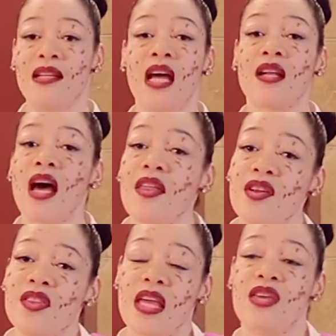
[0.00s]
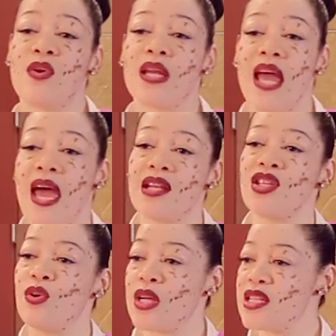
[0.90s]
Now the other thing you can add
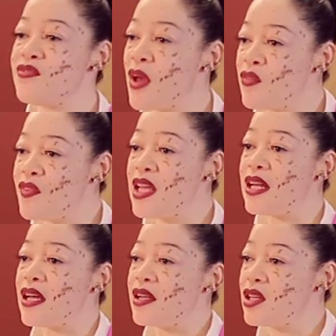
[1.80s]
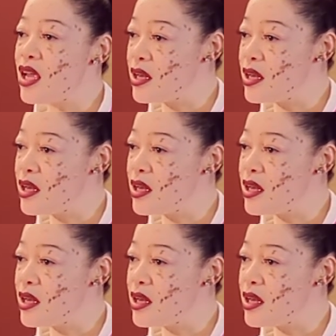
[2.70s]
to it is Velveeta.